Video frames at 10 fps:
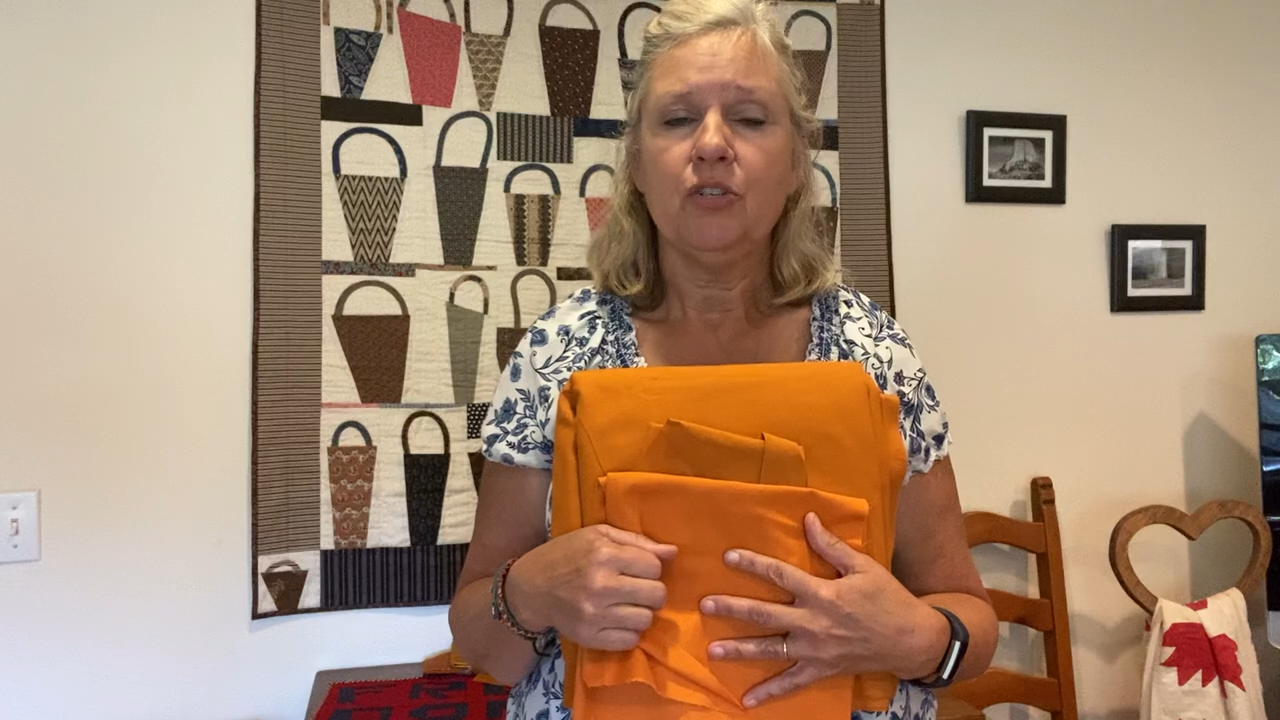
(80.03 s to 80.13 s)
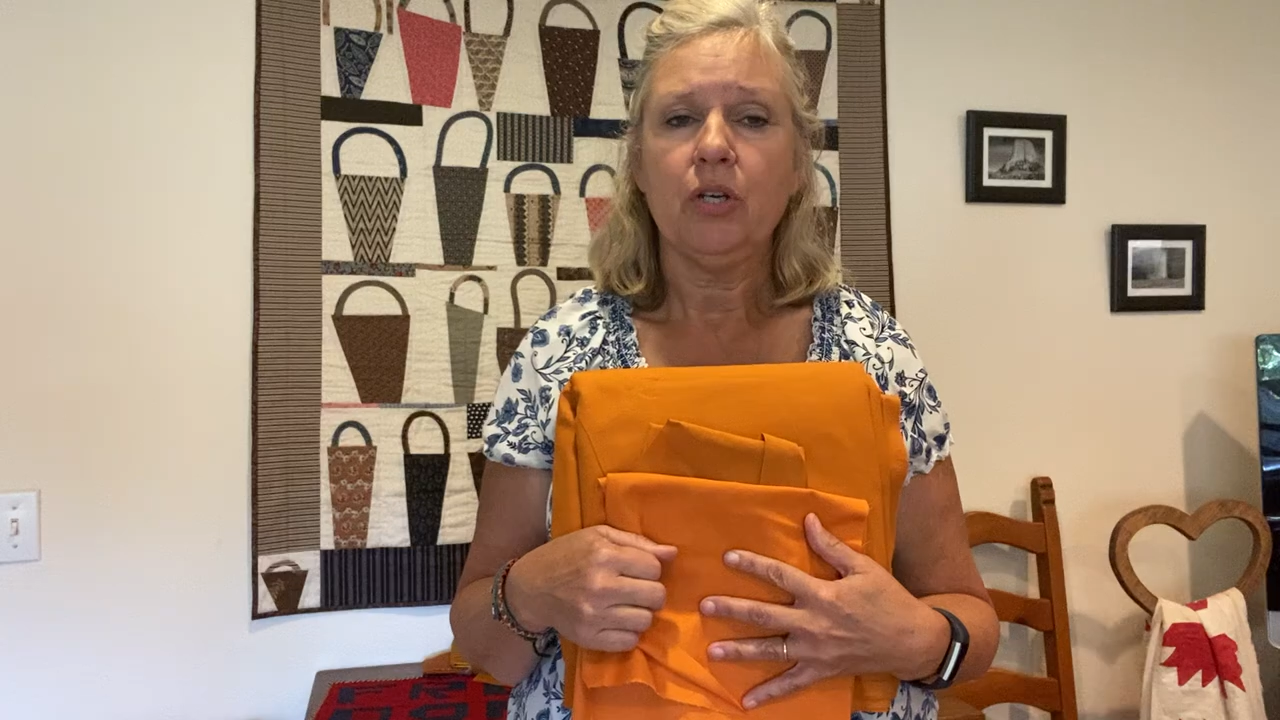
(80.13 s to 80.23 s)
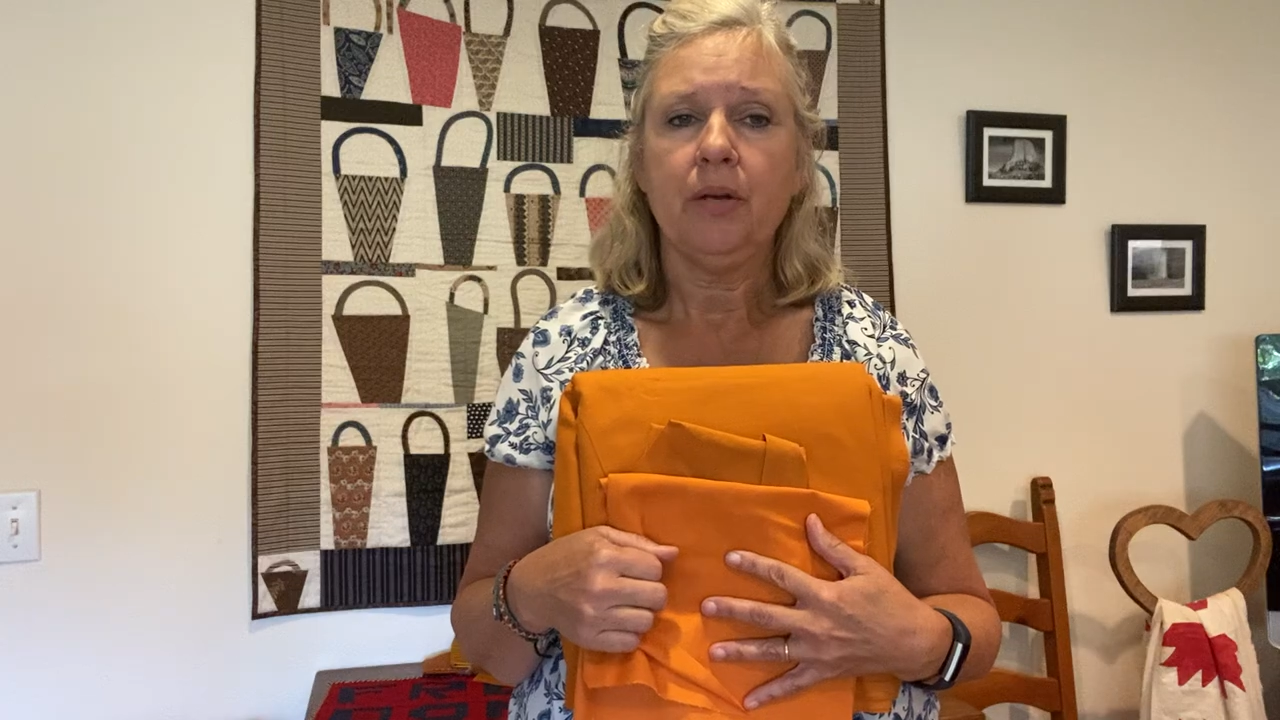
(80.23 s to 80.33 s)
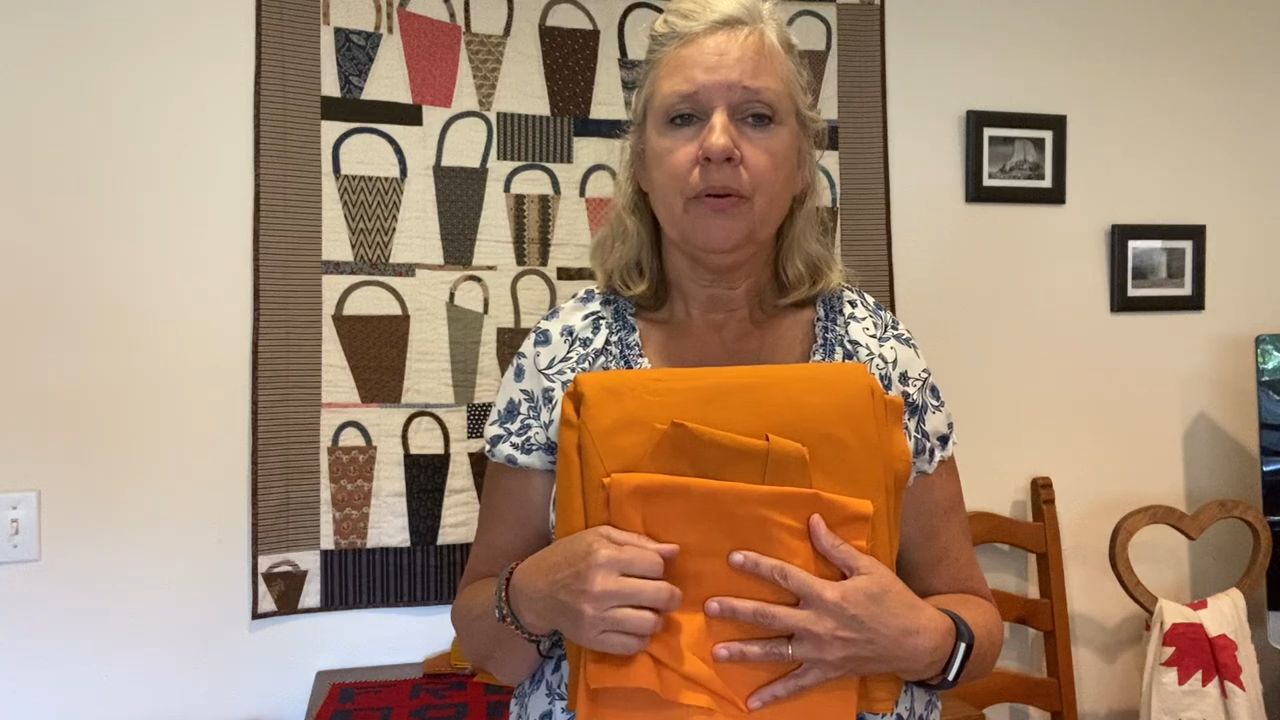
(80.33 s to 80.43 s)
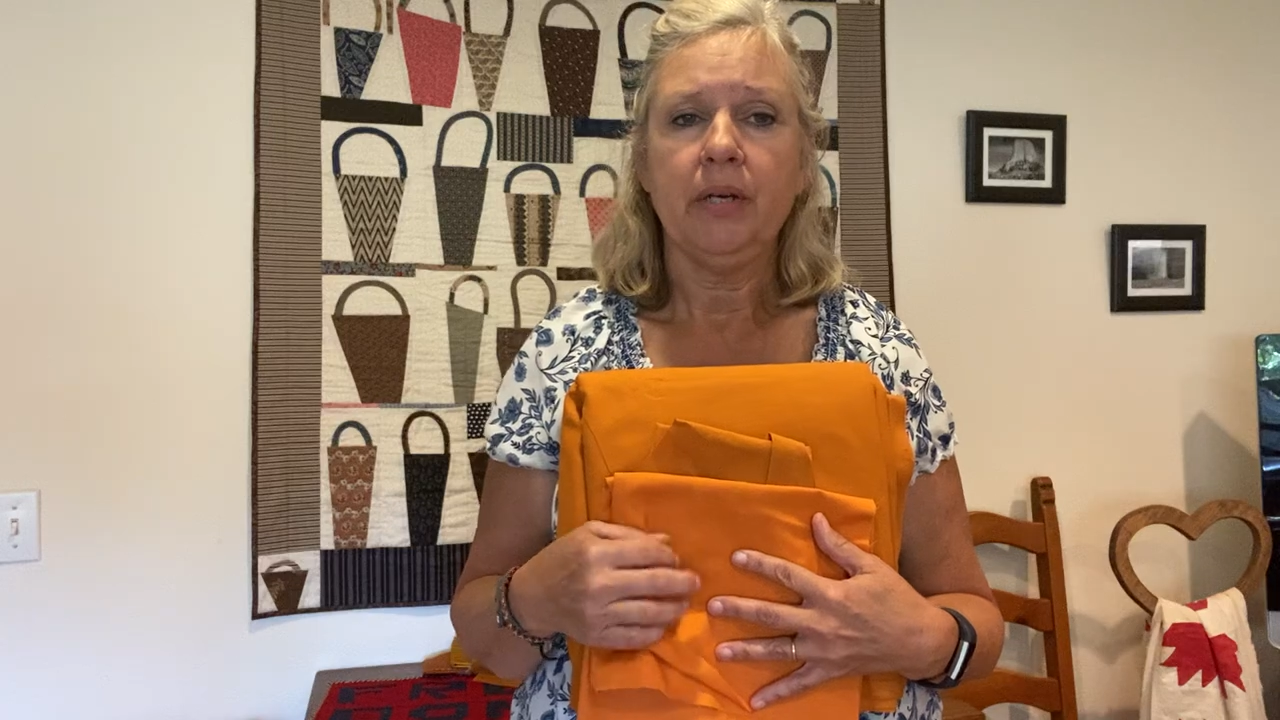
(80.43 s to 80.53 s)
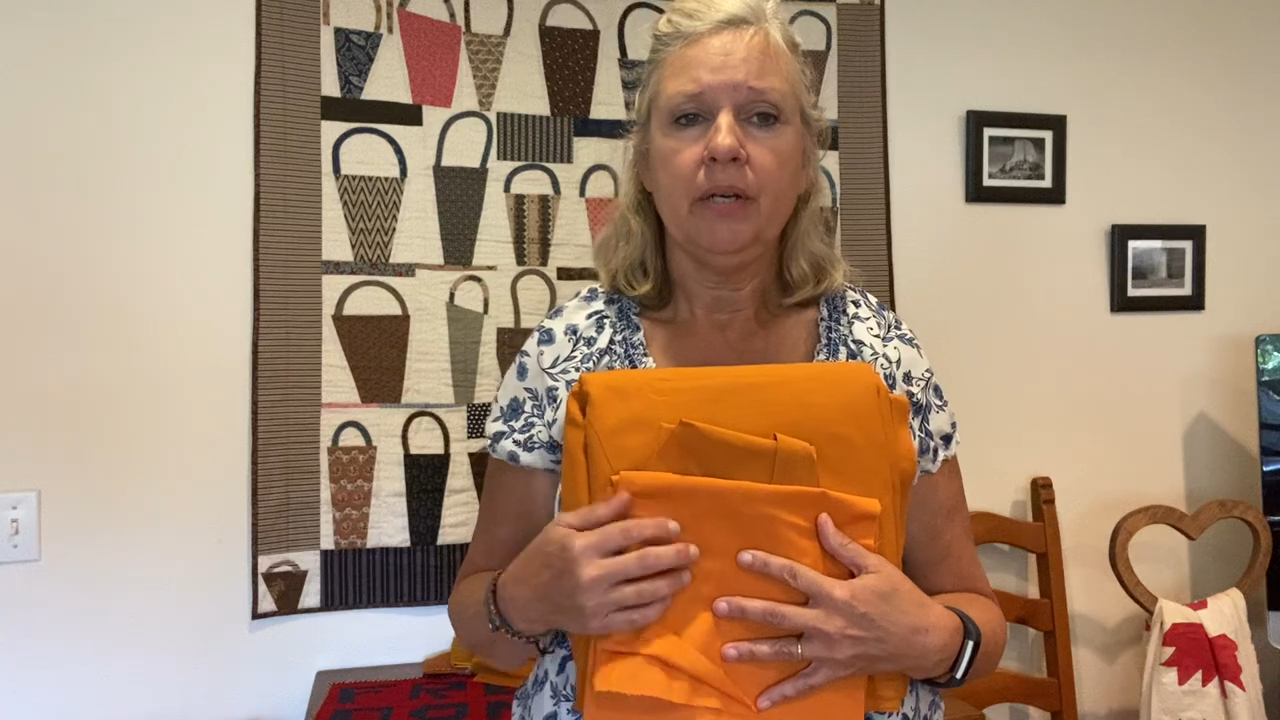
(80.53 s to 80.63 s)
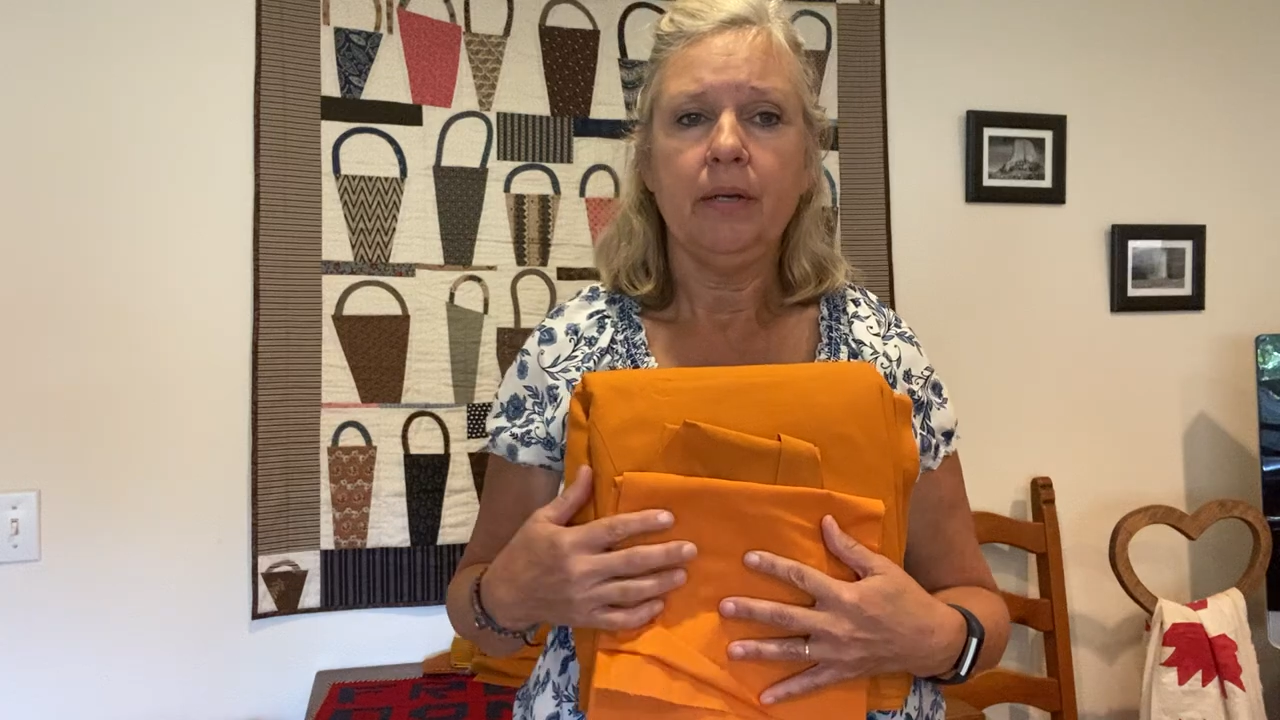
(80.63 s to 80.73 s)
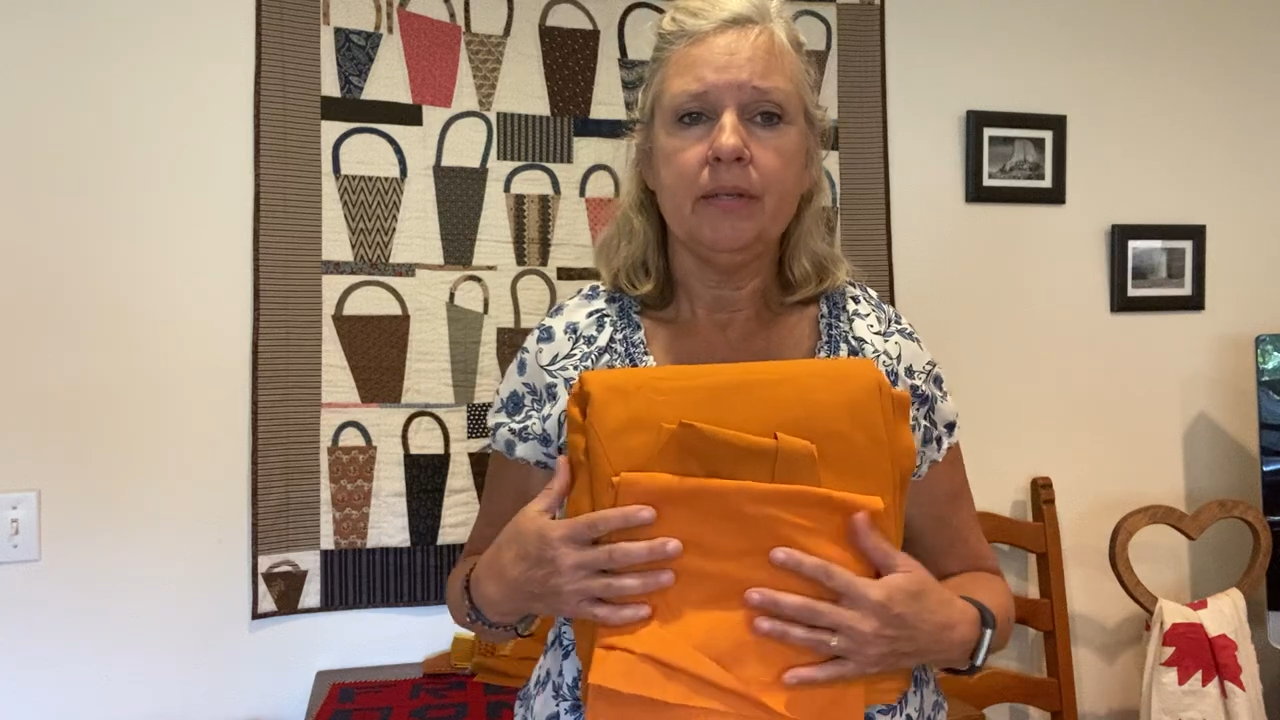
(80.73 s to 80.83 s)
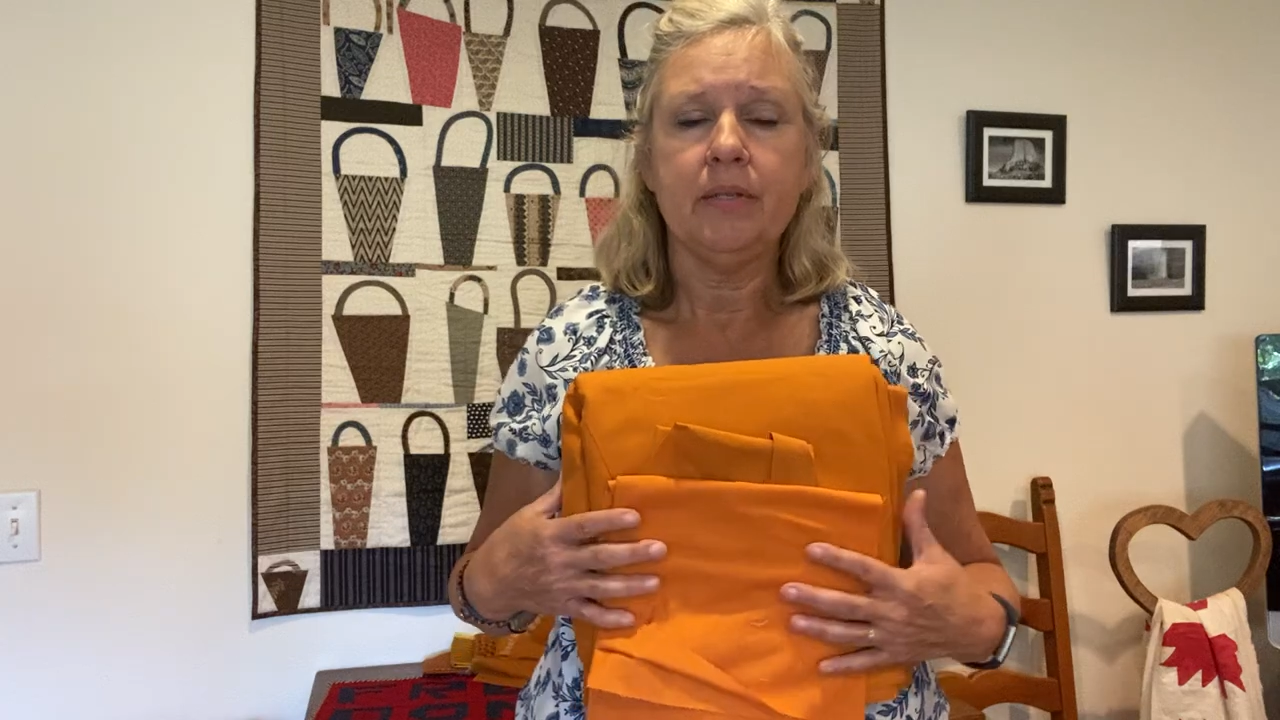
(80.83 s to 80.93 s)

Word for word: cheddar in it.